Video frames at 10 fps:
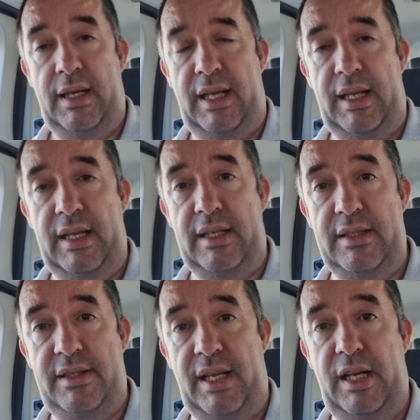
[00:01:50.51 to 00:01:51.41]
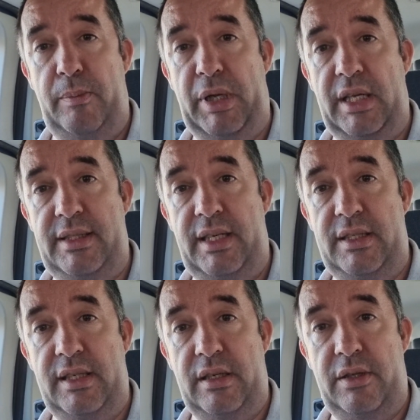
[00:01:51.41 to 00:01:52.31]
his inability
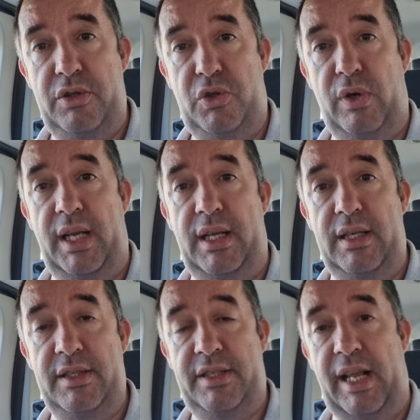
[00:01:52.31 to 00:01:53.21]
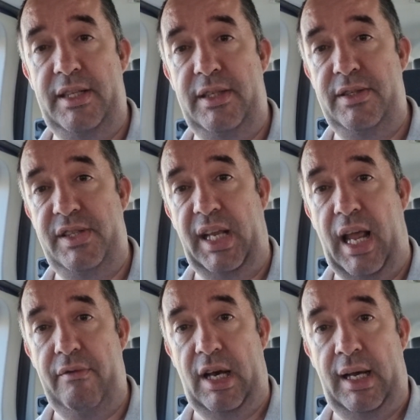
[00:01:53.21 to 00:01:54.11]
to string a sentence
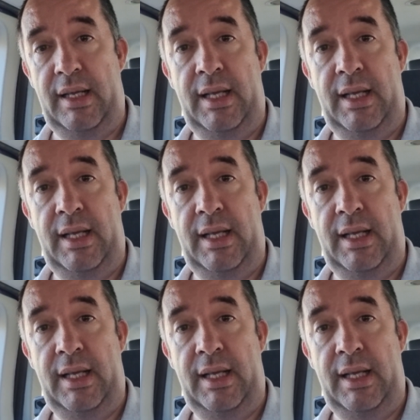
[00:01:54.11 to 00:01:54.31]
together,